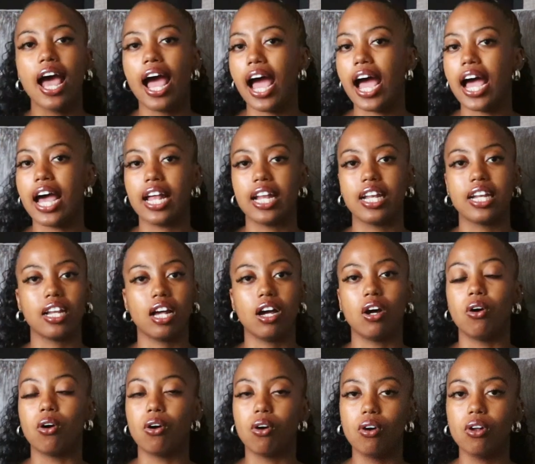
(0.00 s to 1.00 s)
and
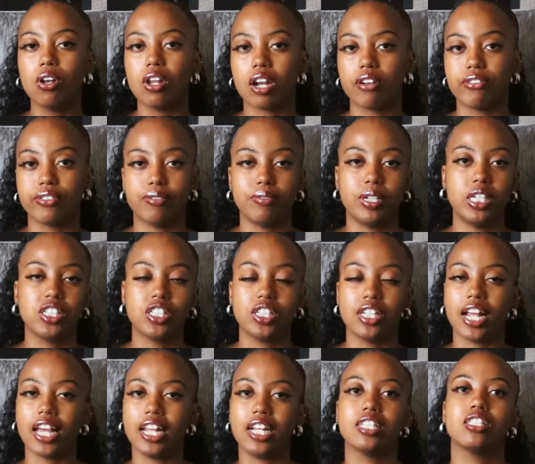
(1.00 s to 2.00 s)
a whole lot of
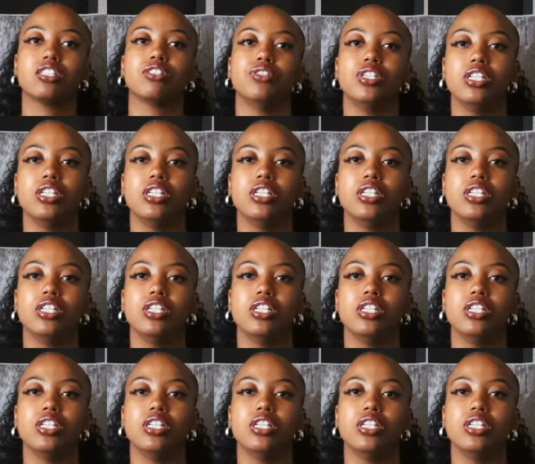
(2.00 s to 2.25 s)
information and it's